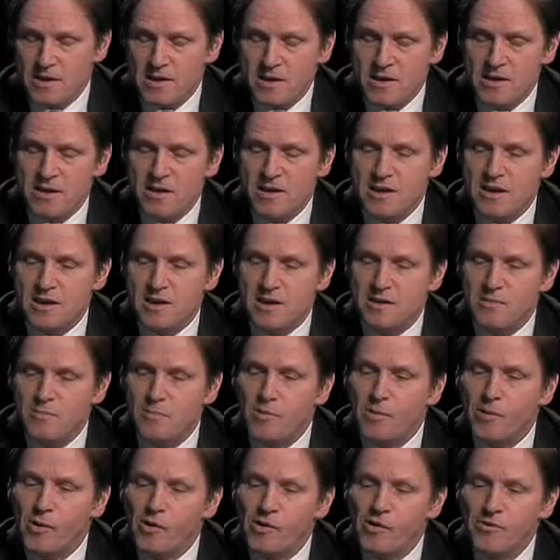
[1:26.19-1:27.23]
and
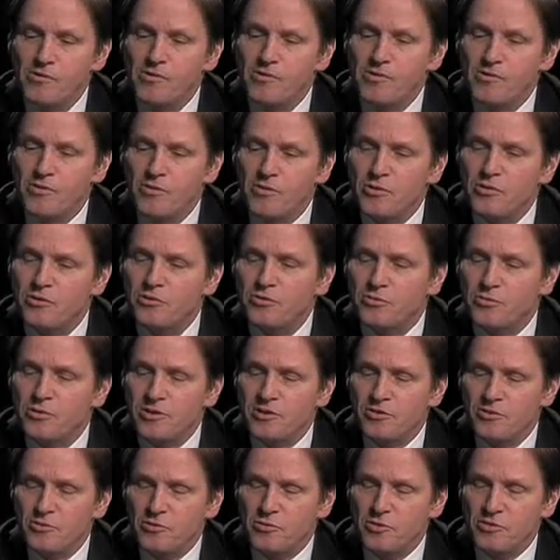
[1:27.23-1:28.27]
partner those
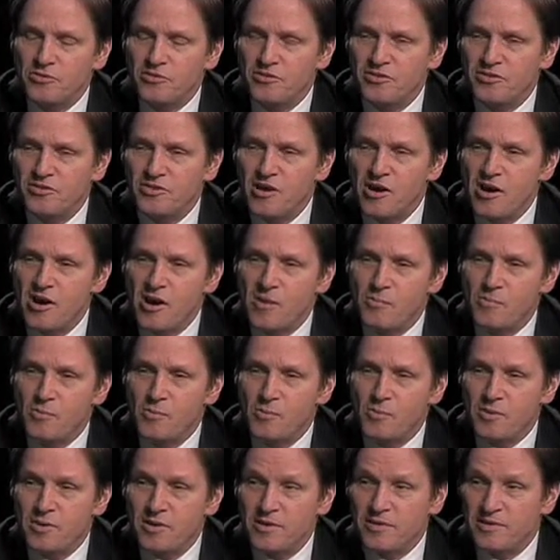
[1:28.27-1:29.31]
resources up
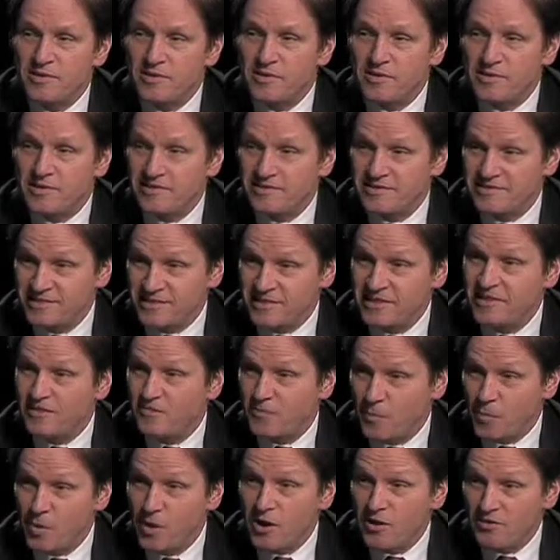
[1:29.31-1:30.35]
with the city
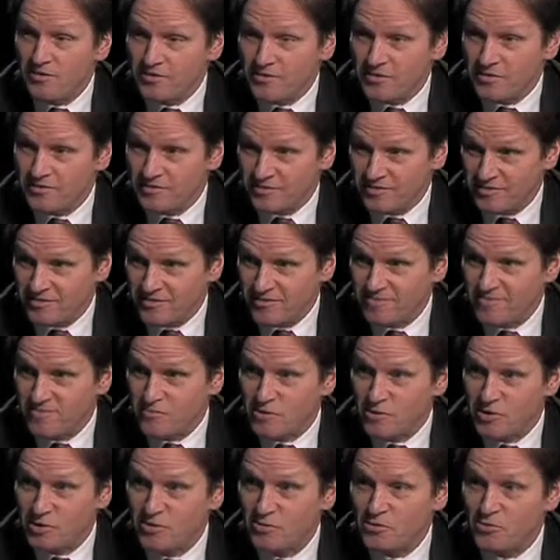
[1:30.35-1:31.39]
of Boston's
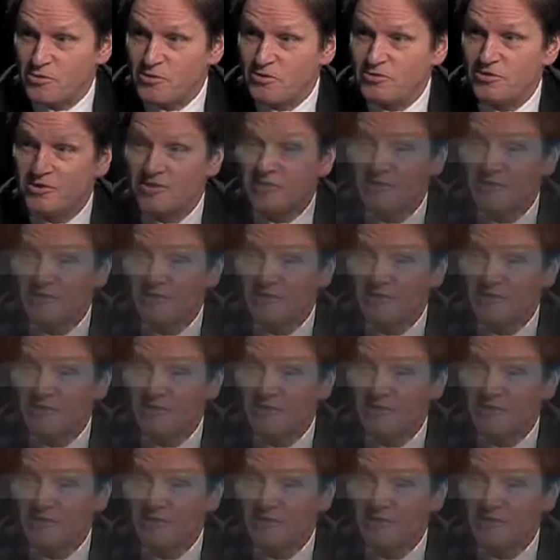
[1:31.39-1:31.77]
resources.